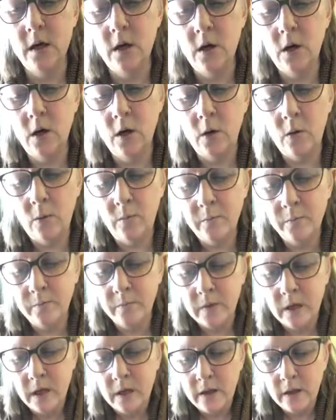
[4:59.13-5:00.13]
So
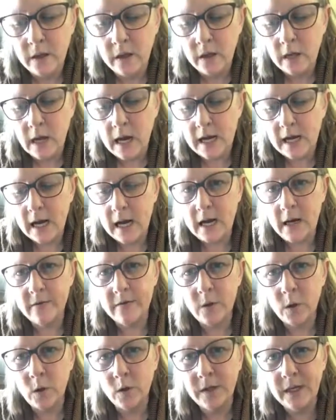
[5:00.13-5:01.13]
I kind of
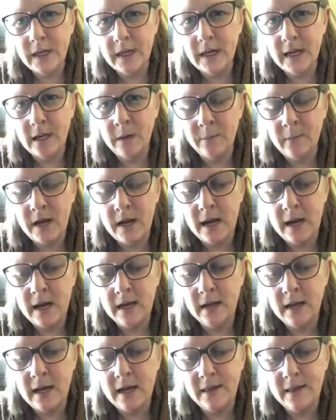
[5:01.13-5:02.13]
hold it in my
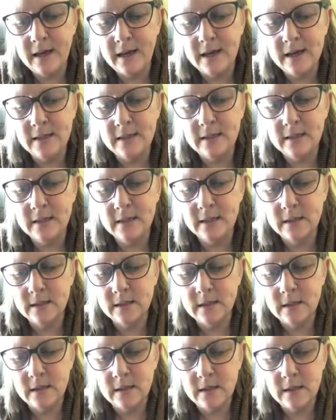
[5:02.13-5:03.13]
hand like this,
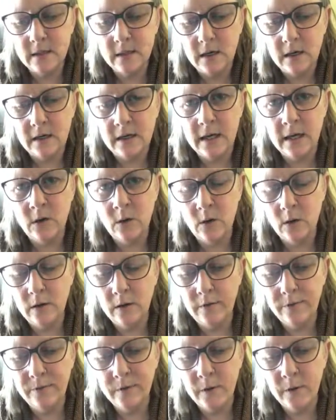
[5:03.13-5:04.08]
and then hold it